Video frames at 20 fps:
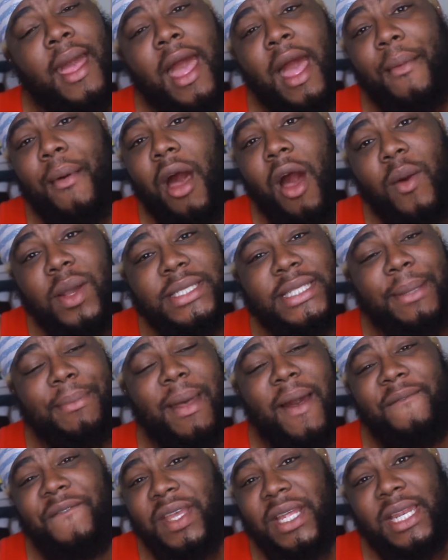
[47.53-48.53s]
I'm always in
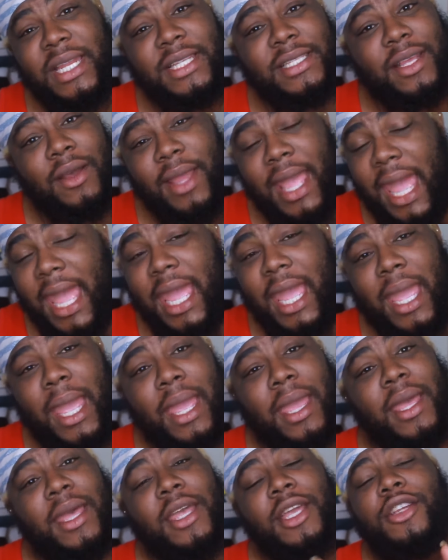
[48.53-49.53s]
my feelings,
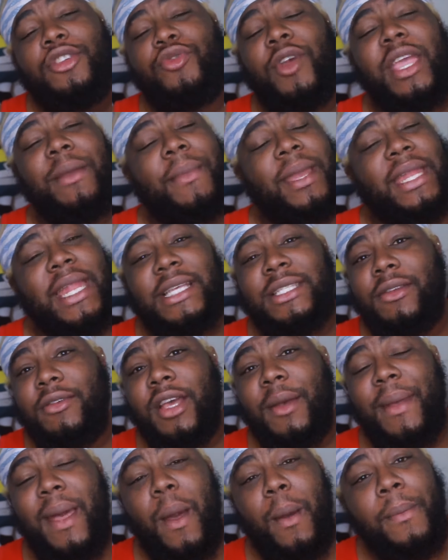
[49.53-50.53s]
okay? Drake made that song
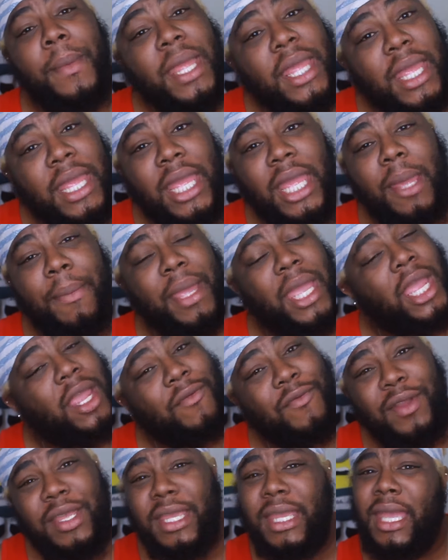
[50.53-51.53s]
about me,
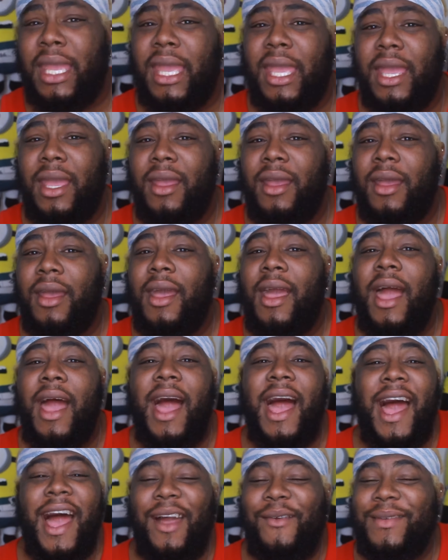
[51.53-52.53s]
period.
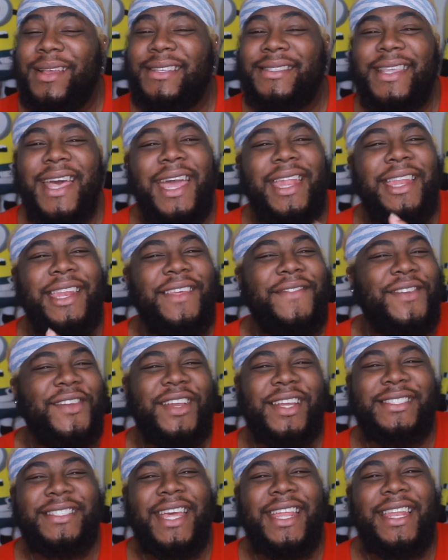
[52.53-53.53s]
I'm excited. If you're
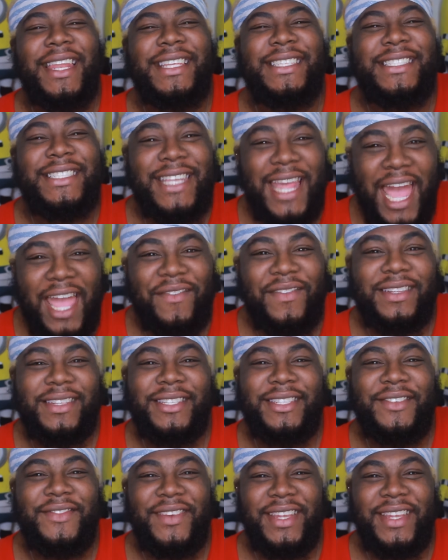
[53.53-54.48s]
excited, let's dive into the